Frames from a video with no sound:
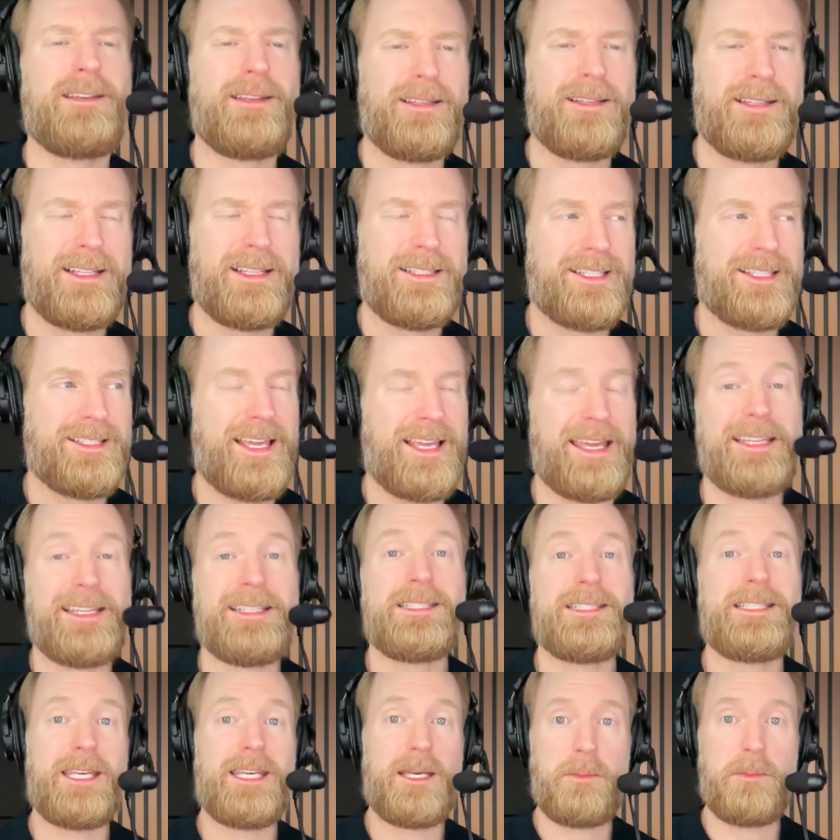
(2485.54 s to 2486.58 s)
let's just say,
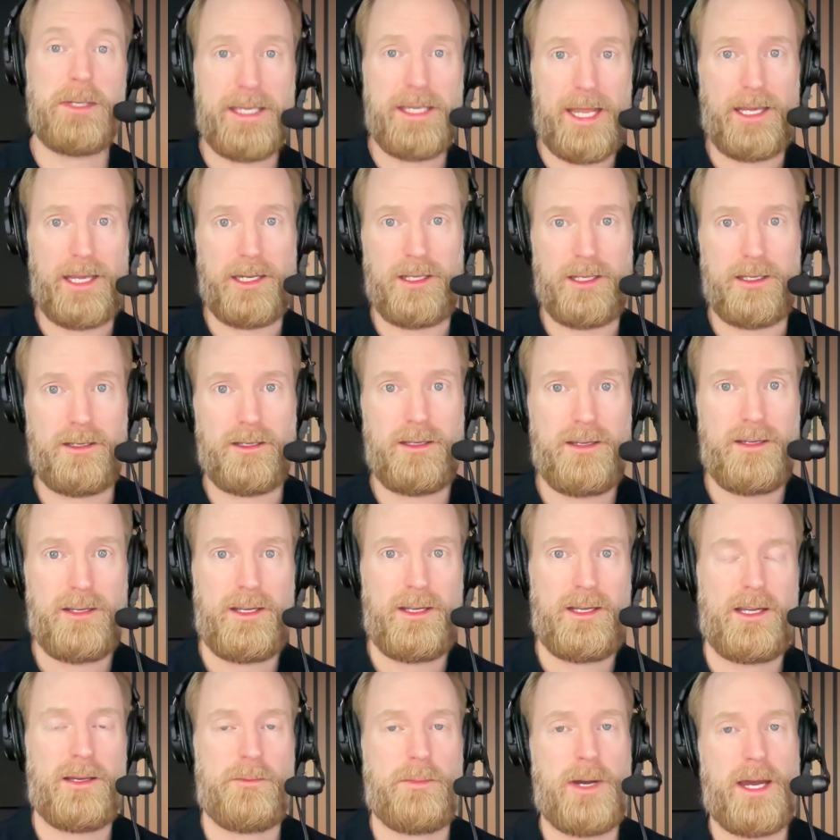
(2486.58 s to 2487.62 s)
intimidated
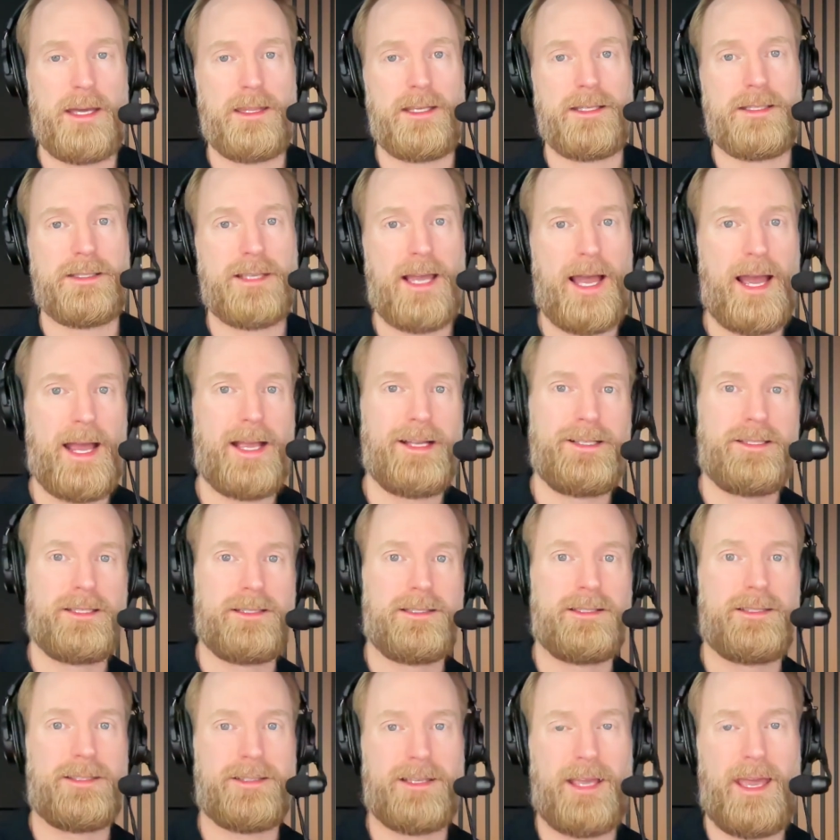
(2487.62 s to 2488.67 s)
by the size
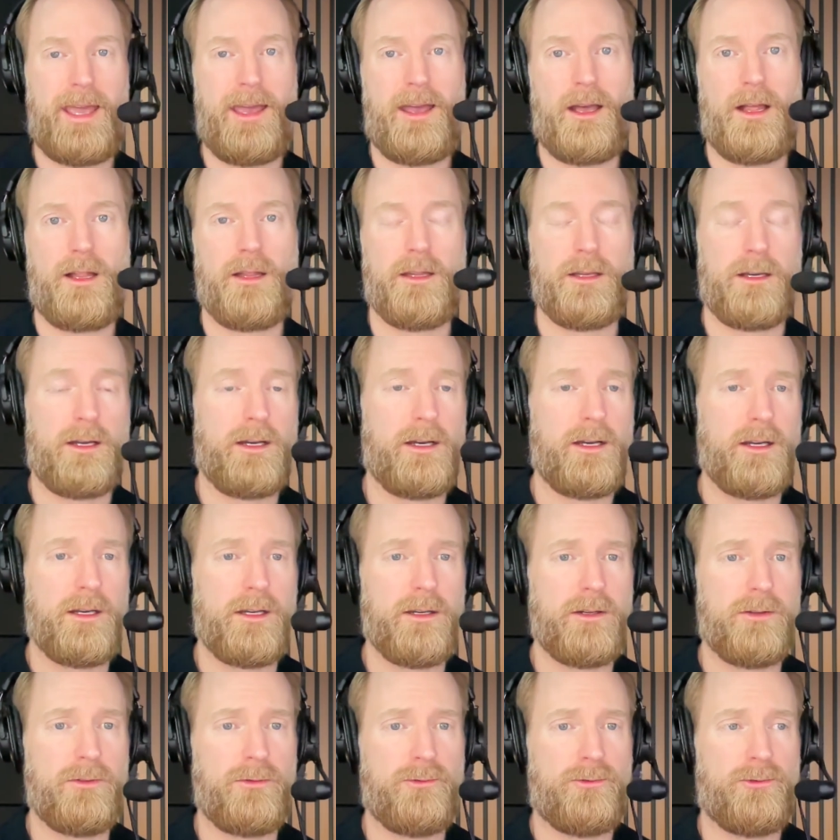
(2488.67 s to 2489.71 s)
and scale
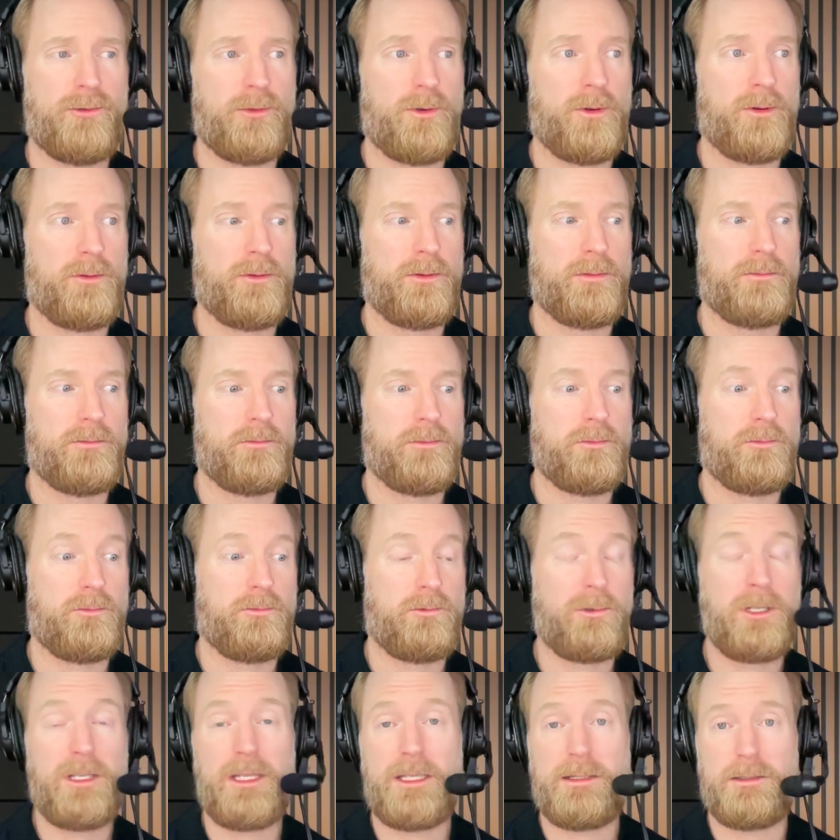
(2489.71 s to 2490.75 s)
of
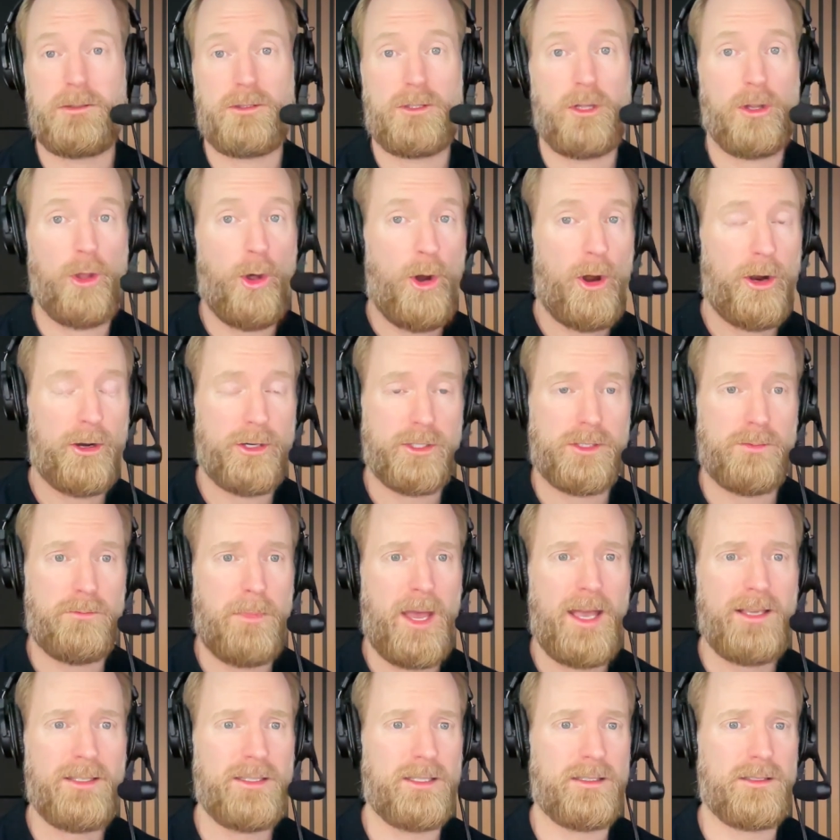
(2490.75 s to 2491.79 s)
really large
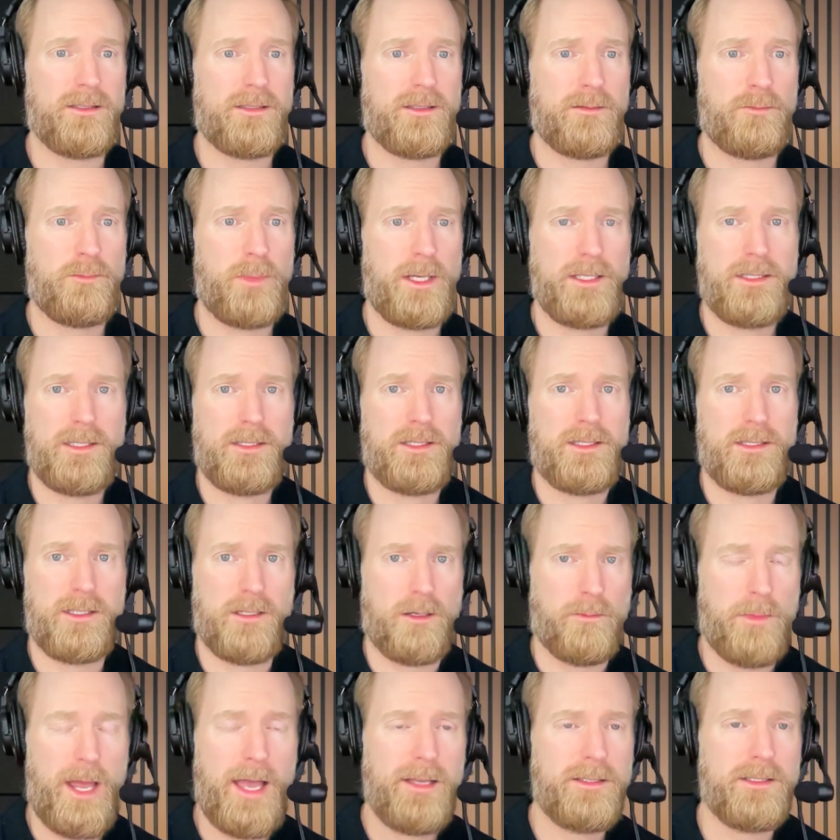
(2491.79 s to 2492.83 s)
messes. Businesses
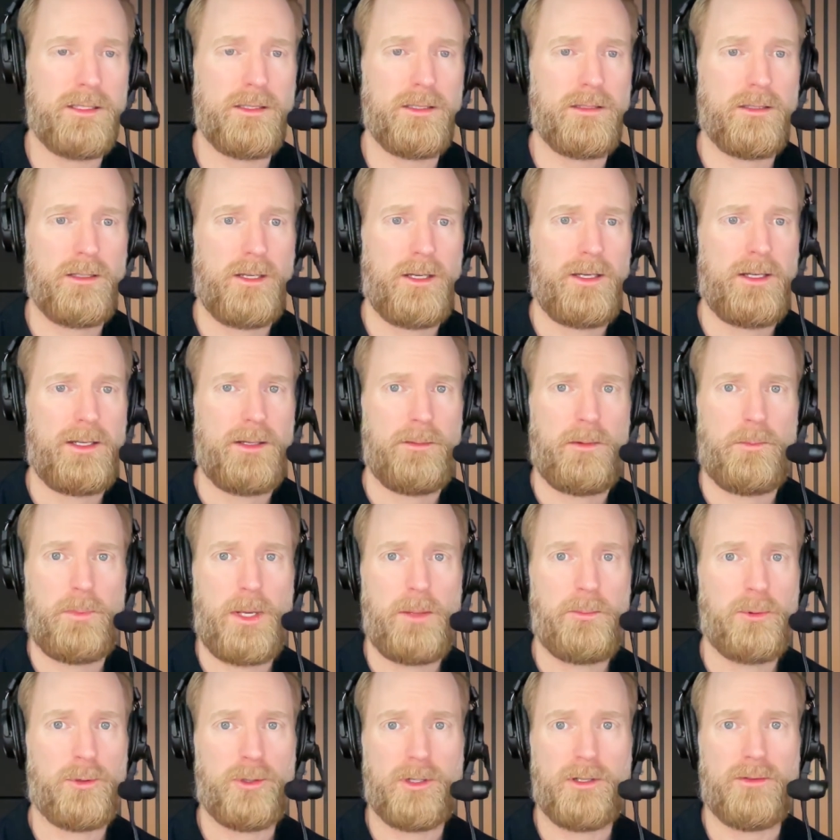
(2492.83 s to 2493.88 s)
are messy.
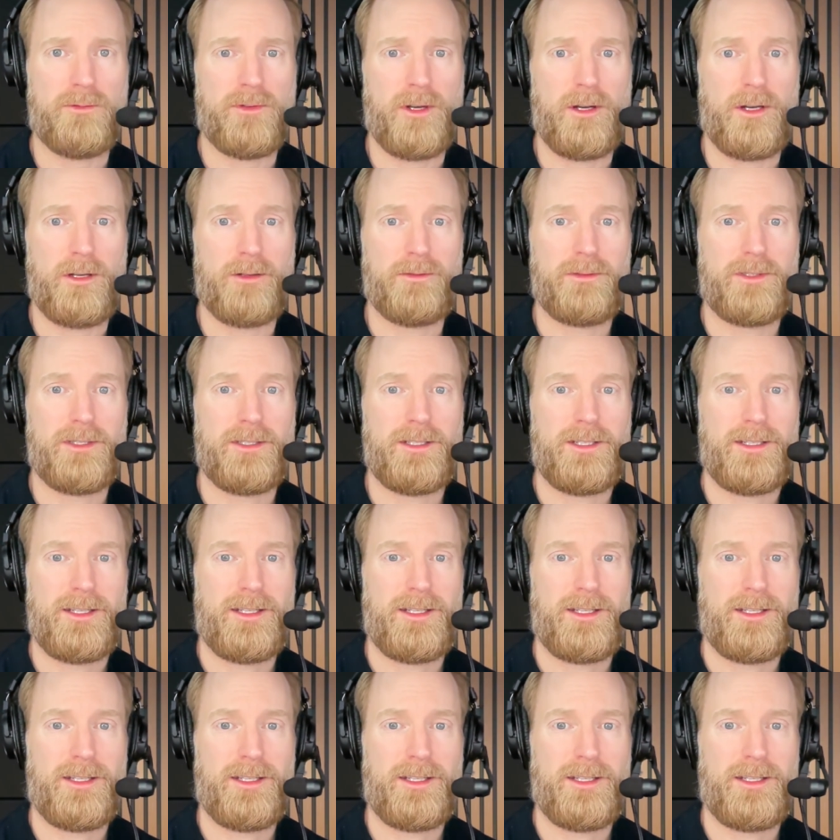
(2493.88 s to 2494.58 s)
People are involved.